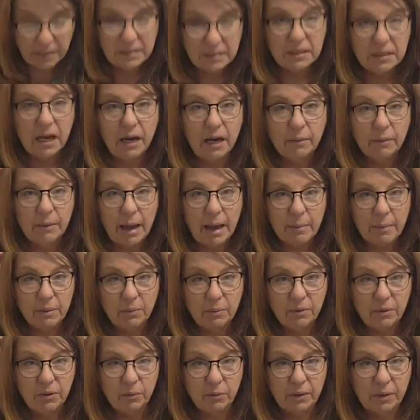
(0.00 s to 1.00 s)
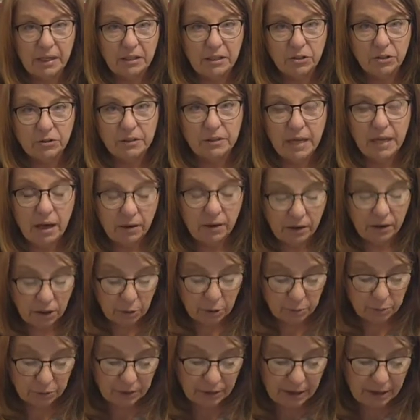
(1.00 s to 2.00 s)
I'm happy with the way it turned out. I hope
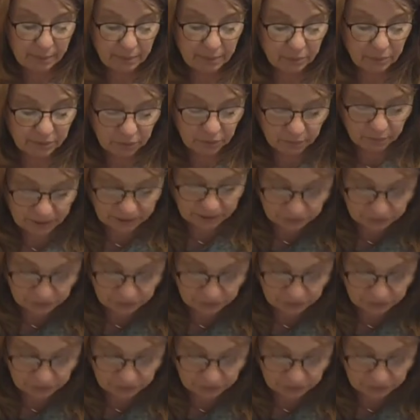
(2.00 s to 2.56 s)
you're happy with the way it turned